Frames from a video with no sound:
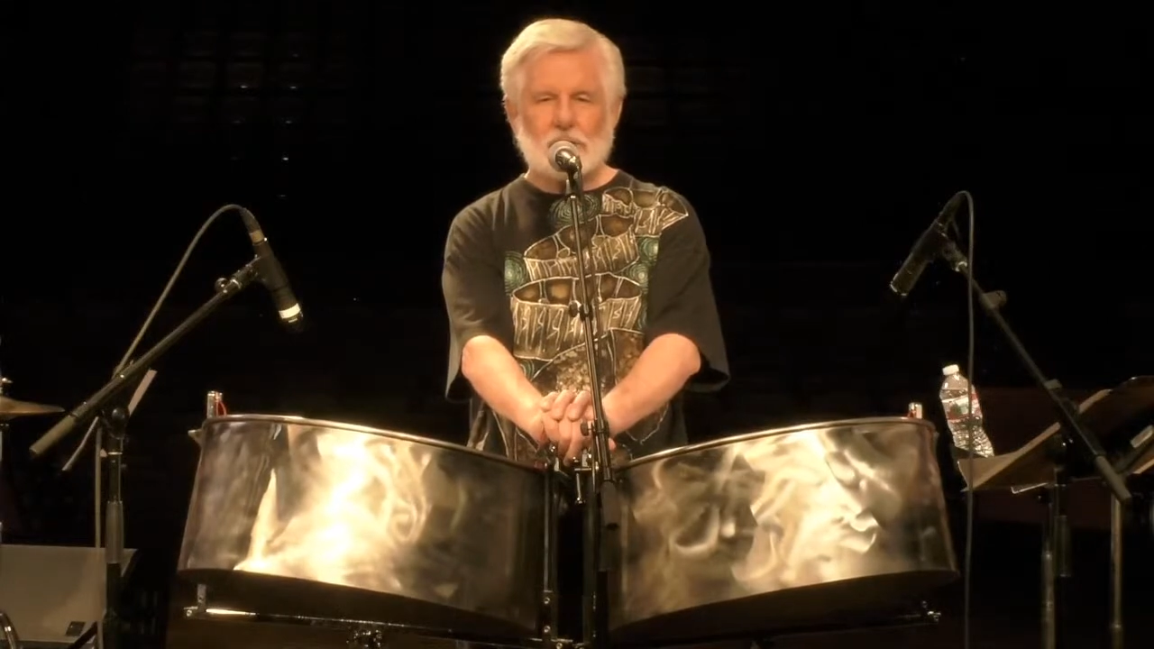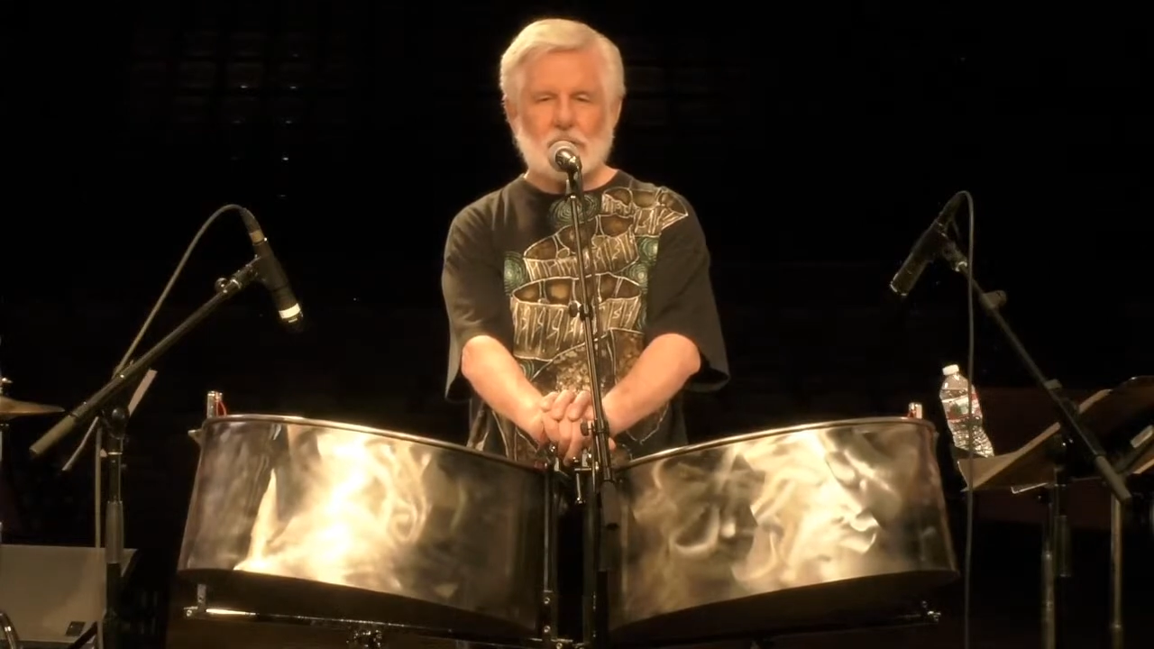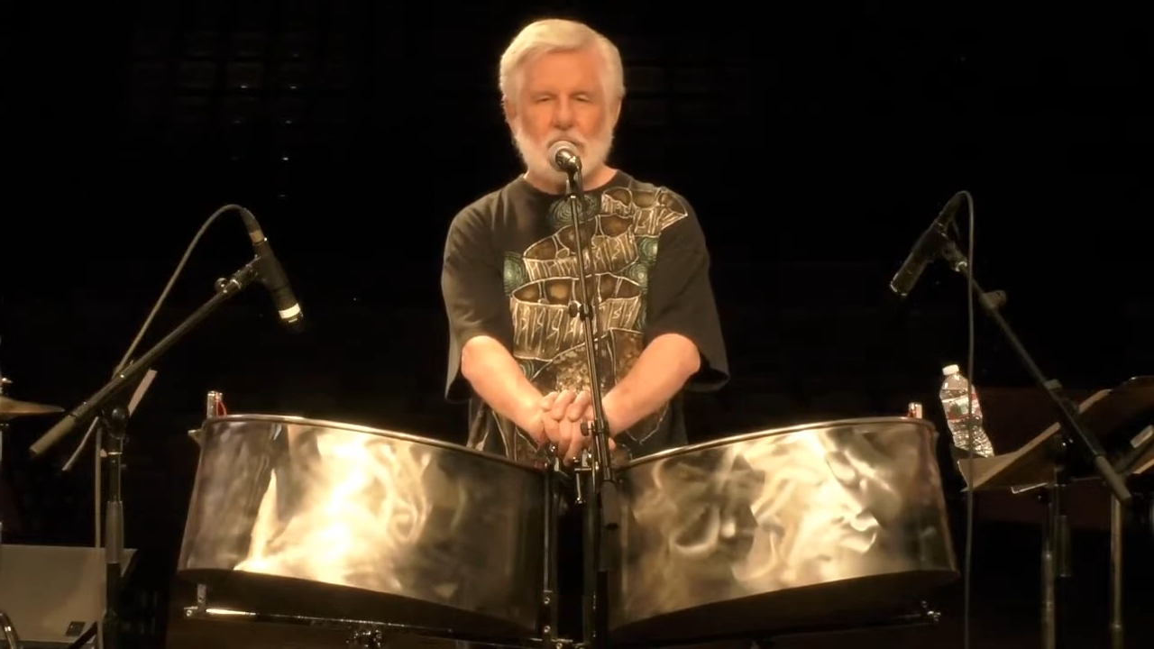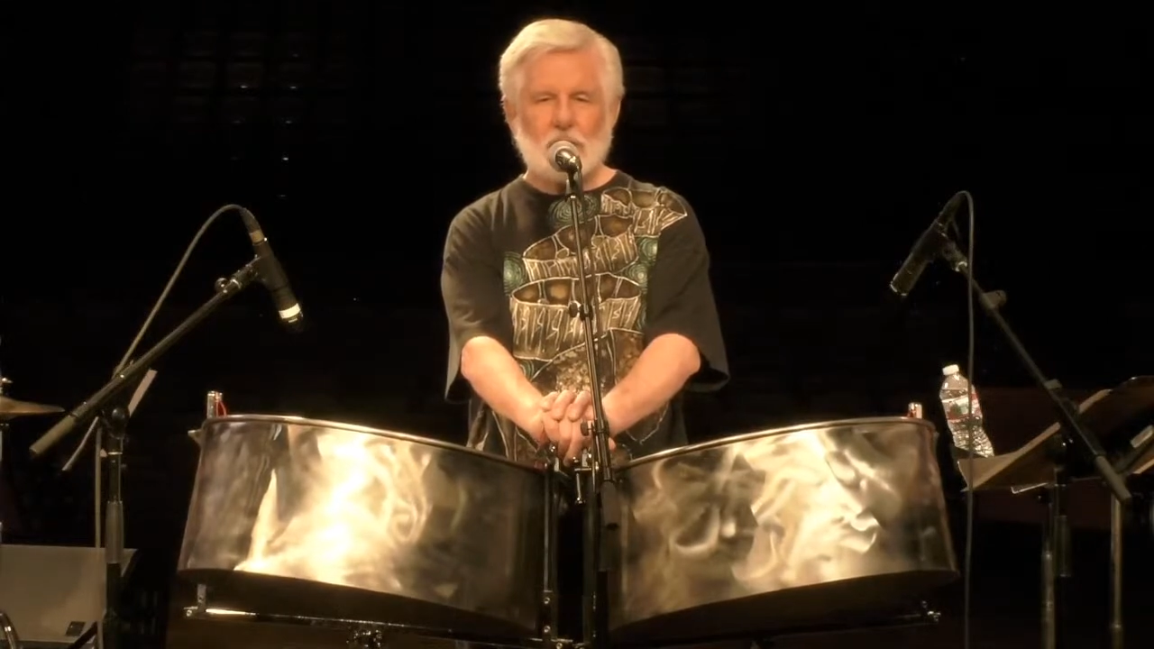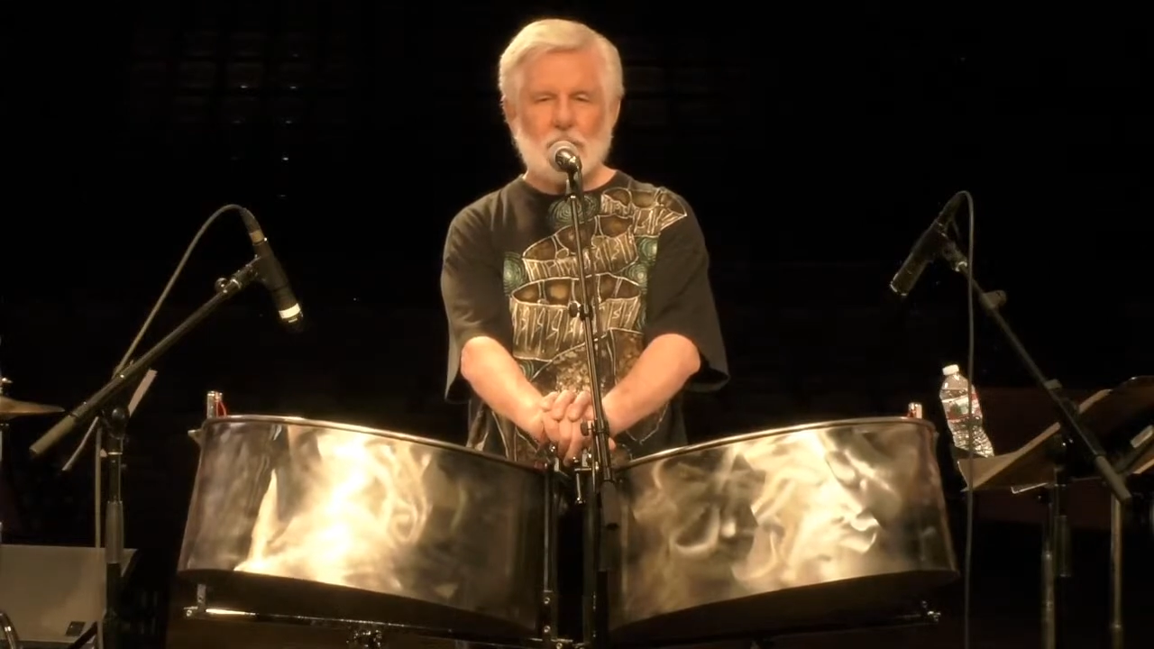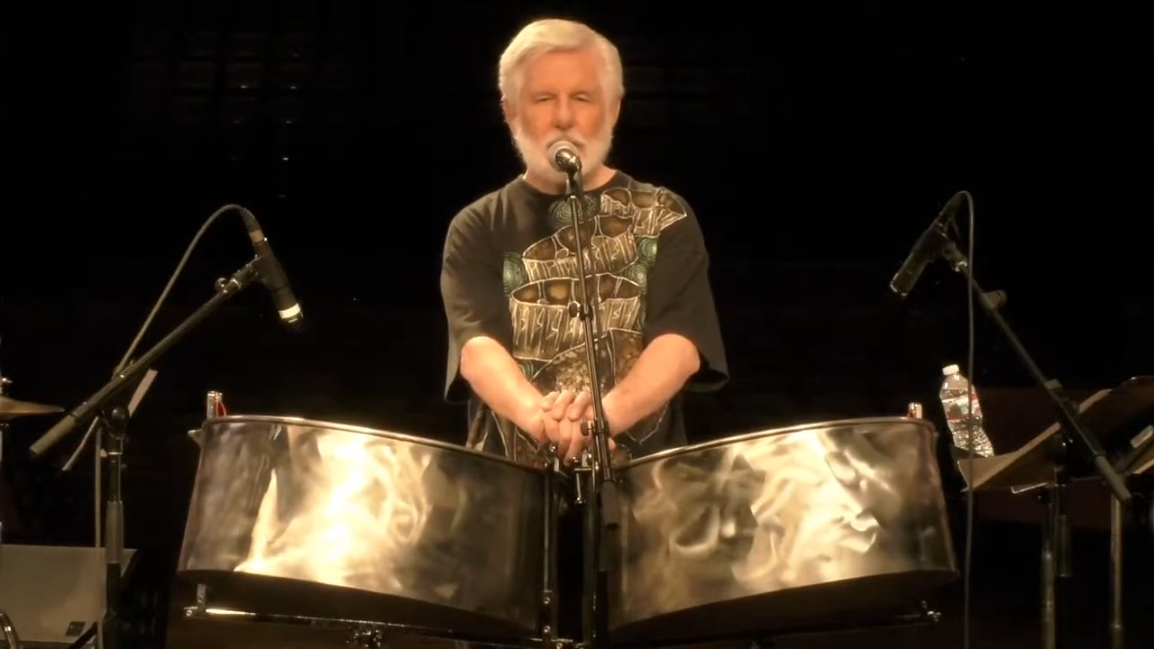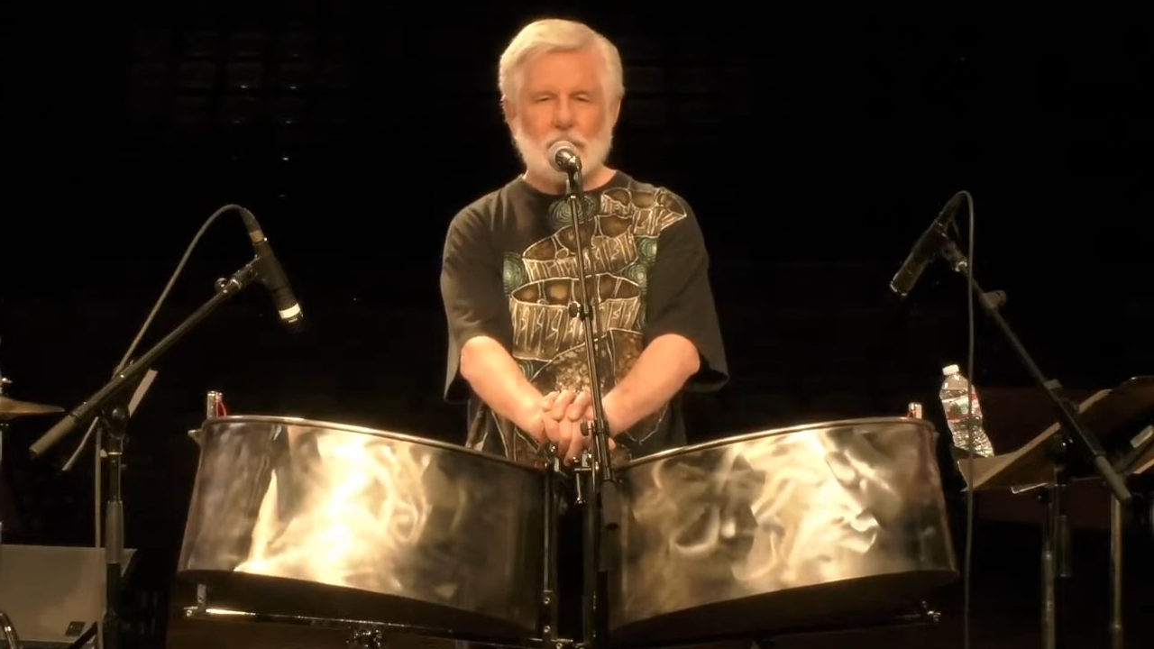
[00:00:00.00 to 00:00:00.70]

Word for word: to talk about